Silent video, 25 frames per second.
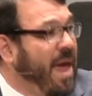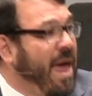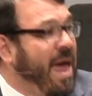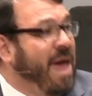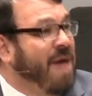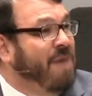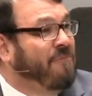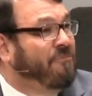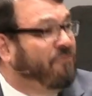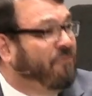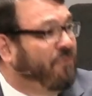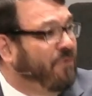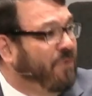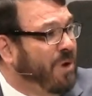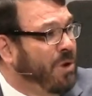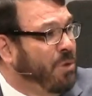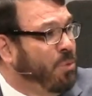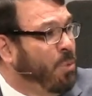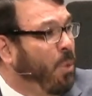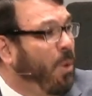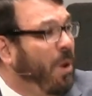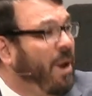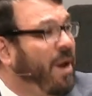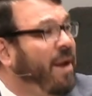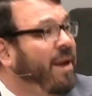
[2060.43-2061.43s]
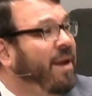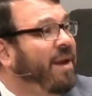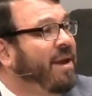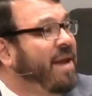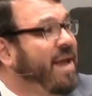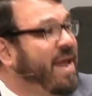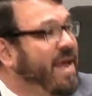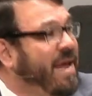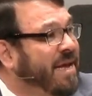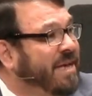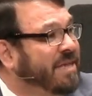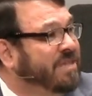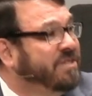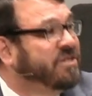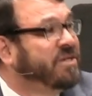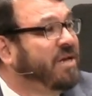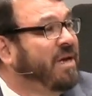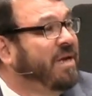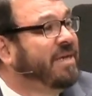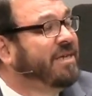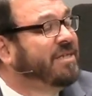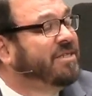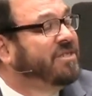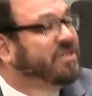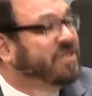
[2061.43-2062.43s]
Everyone needs
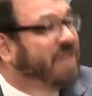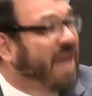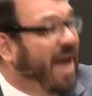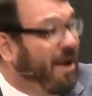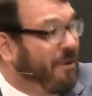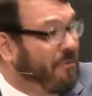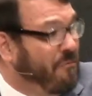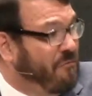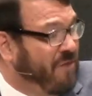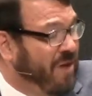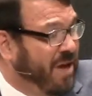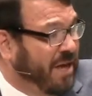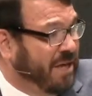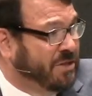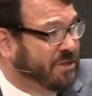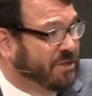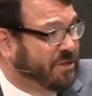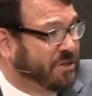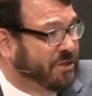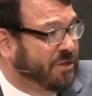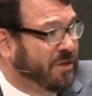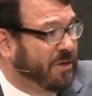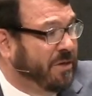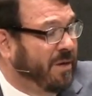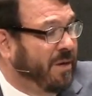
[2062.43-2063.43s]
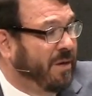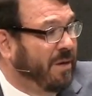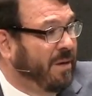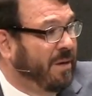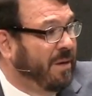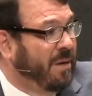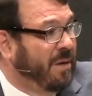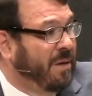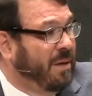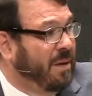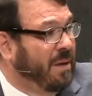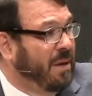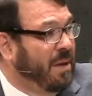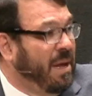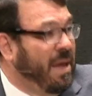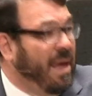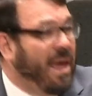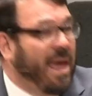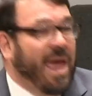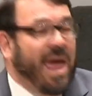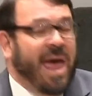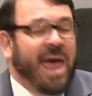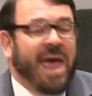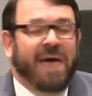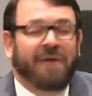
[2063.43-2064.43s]
salvation.
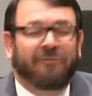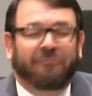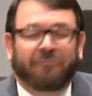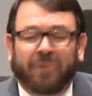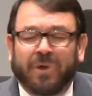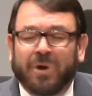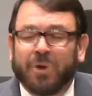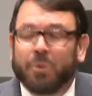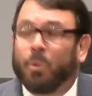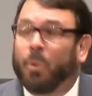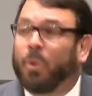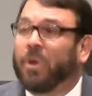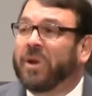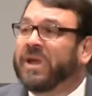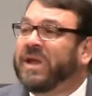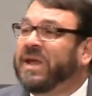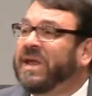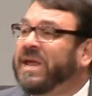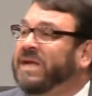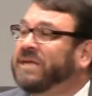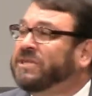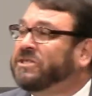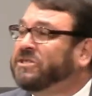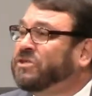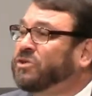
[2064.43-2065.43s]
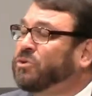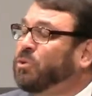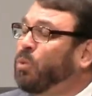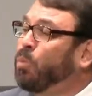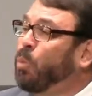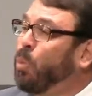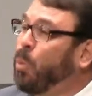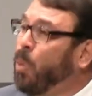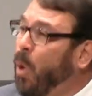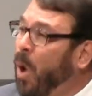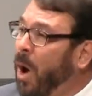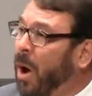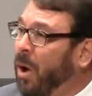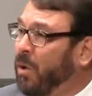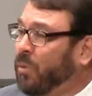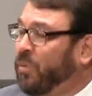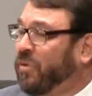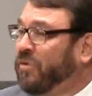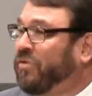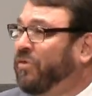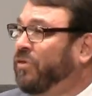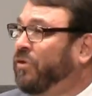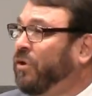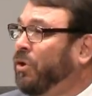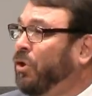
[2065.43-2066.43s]
Everyone needs to walk
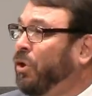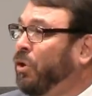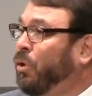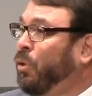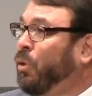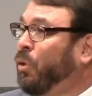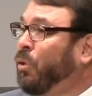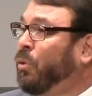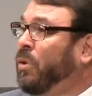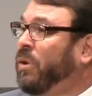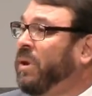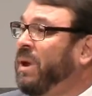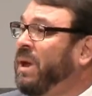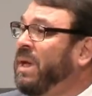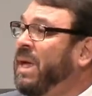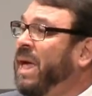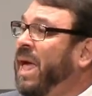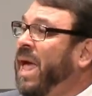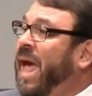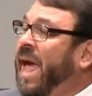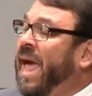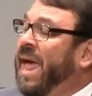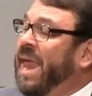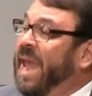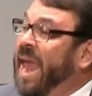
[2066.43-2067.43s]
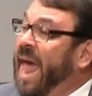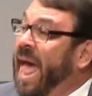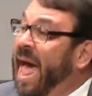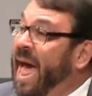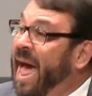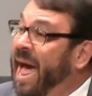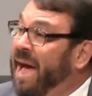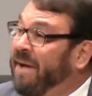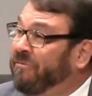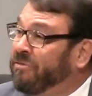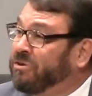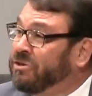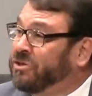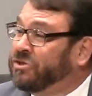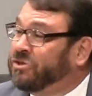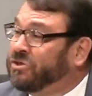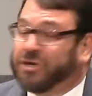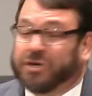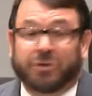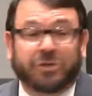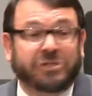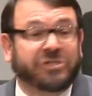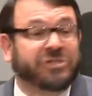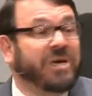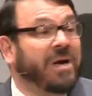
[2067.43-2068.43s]
with the Lord and have a
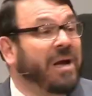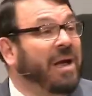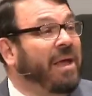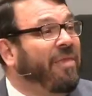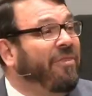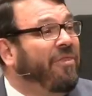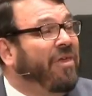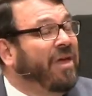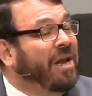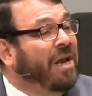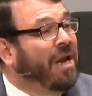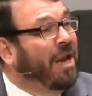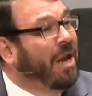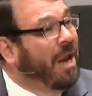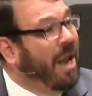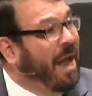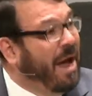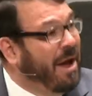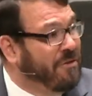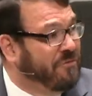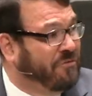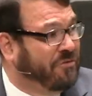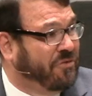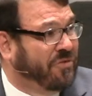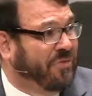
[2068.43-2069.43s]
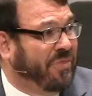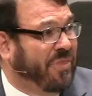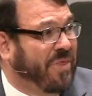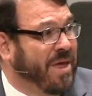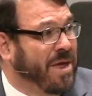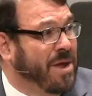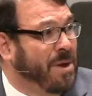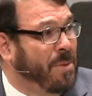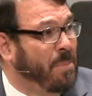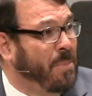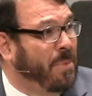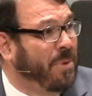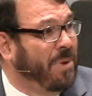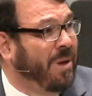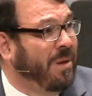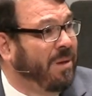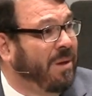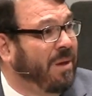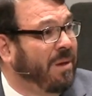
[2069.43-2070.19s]
church that loves them